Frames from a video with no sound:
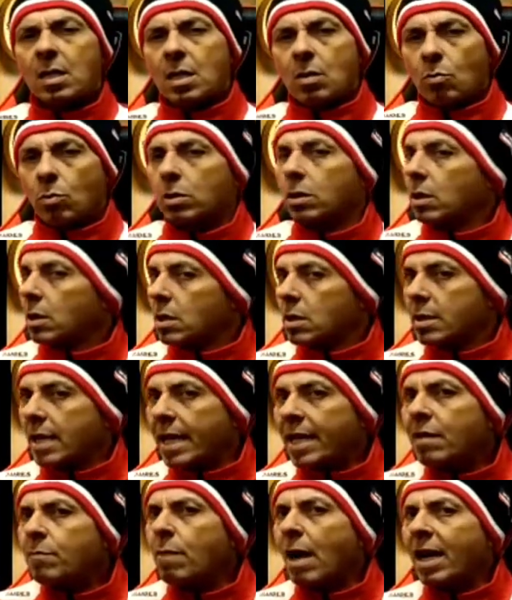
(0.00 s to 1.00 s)
Well, is
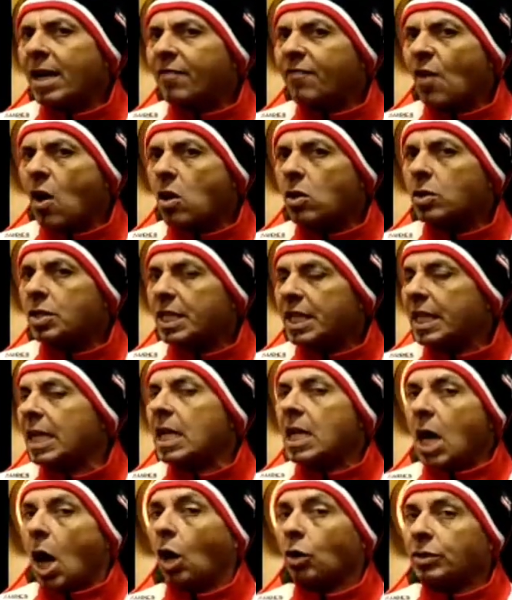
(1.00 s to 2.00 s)
anybody focusing
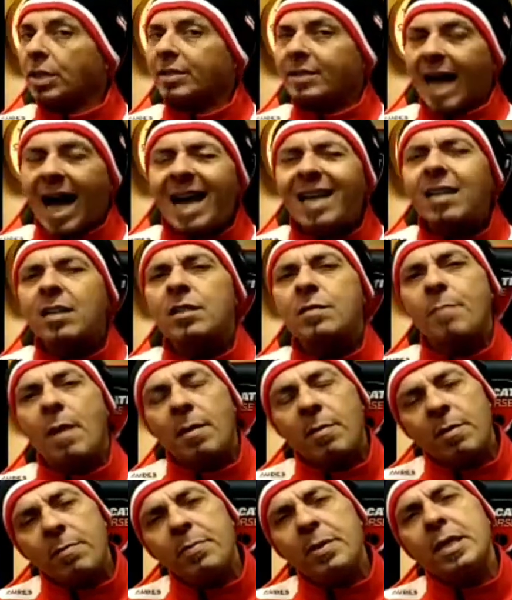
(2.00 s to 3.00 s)
on the tires?
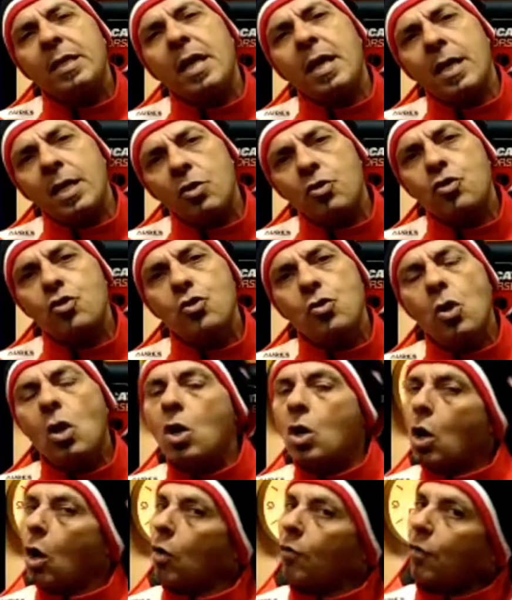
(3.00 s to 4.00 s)
Maybe be the issue
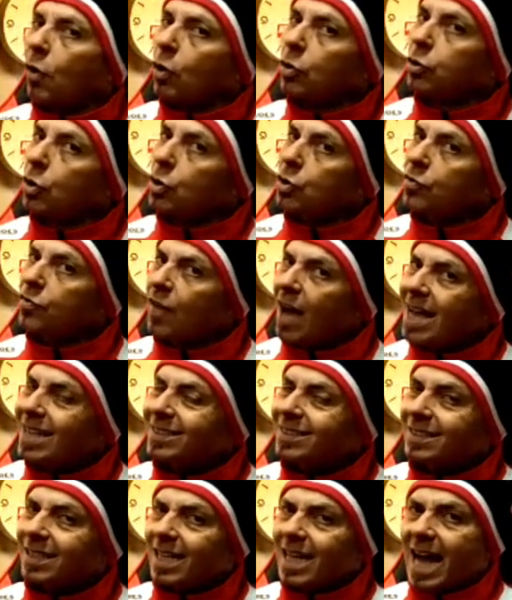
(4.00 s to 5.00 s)
of all those
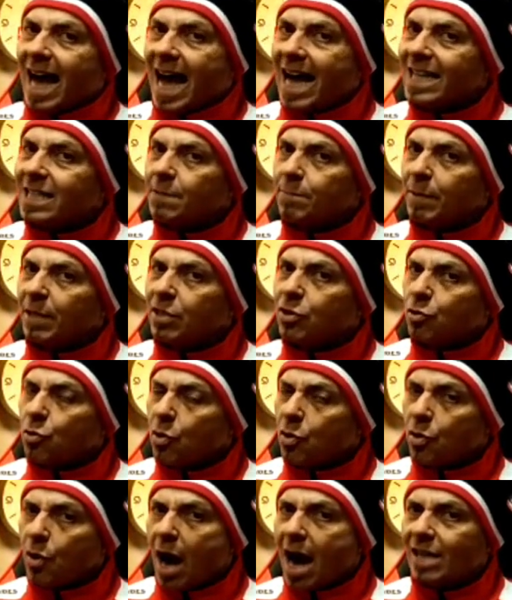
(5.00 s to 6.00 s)
fast, high-speed
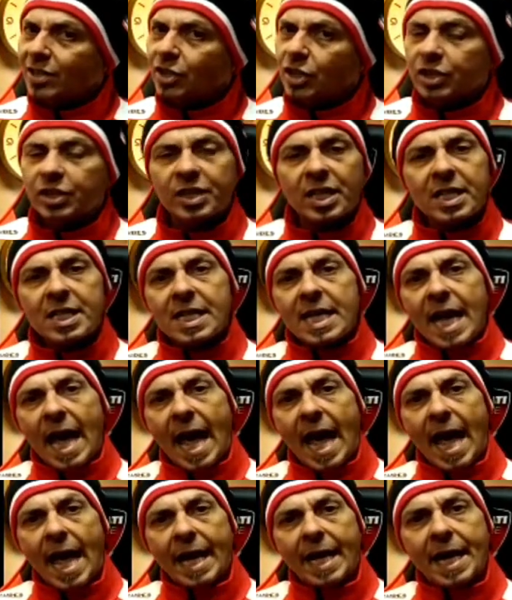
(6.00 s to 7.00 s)
crashes.
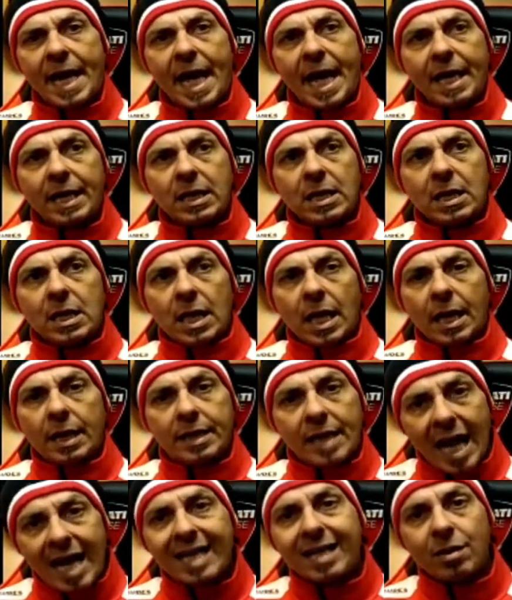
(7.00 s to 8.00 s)
And
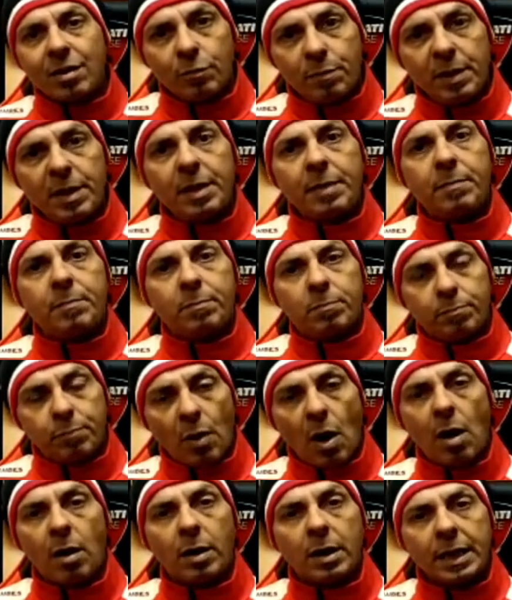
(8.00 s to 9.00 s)
that be
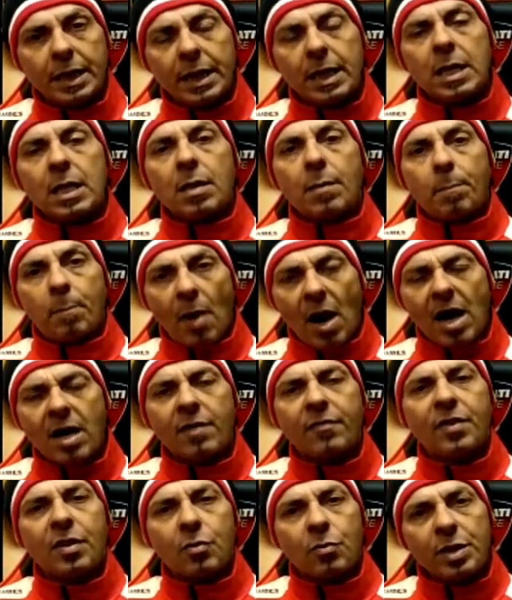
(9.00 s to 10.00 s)
probably part
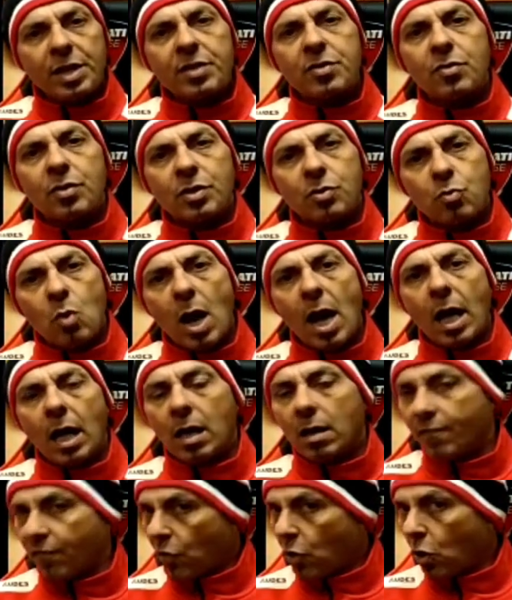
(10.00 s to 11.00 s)
of the reason as well
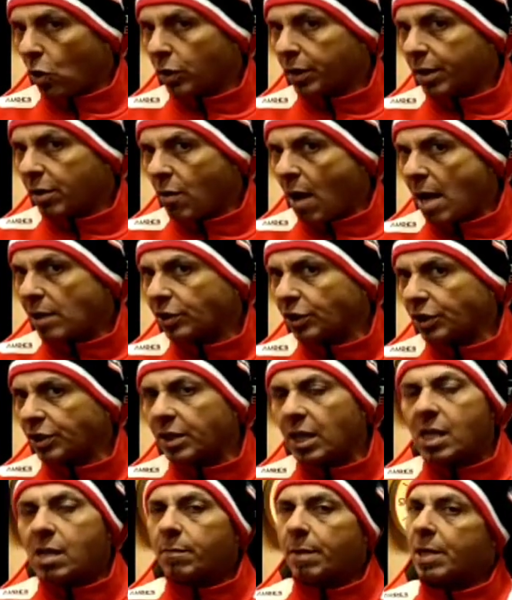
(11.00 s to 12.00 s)
for all the crashes.
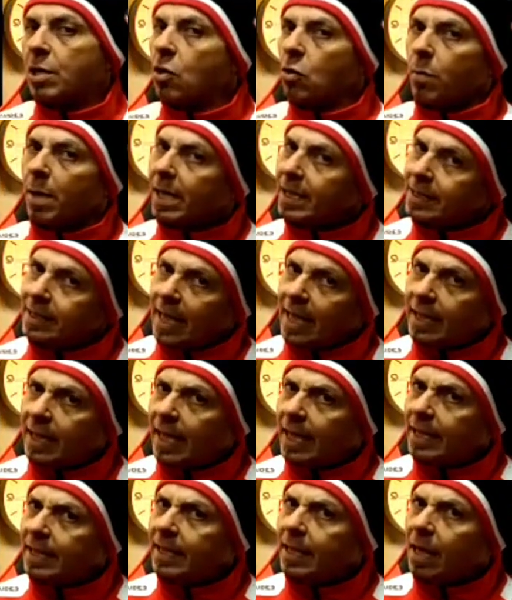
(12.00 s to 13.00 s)
But nobody said
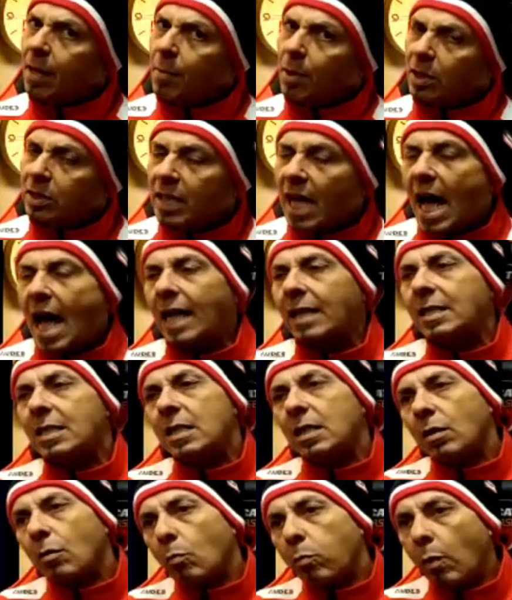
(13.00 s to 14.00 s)
anything about
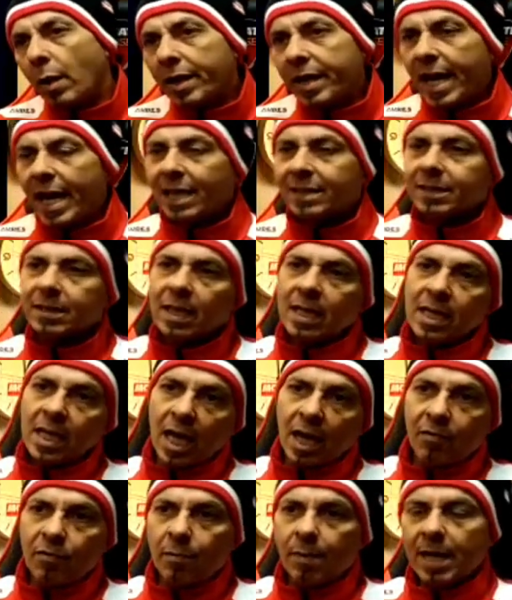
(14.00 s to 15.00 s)
that. But yes,
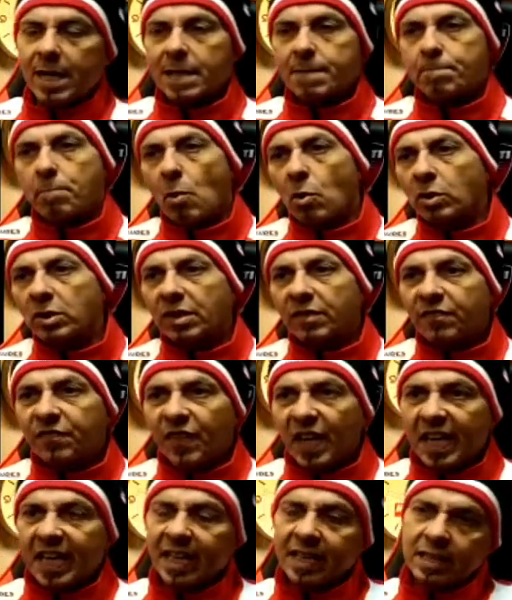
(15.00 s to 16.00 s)
everybody's pointing
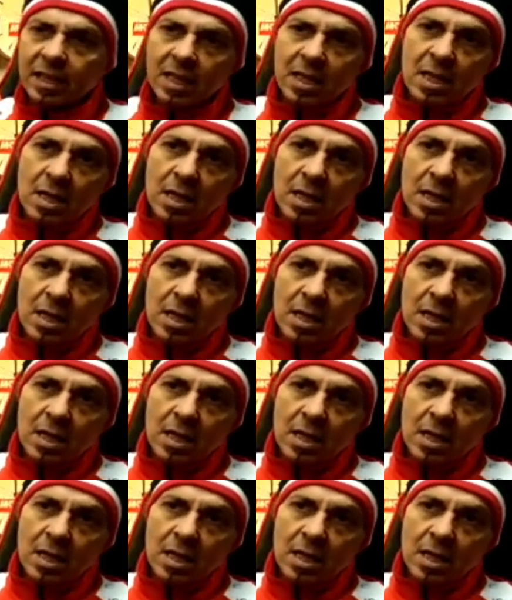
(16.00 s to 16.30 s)
finger.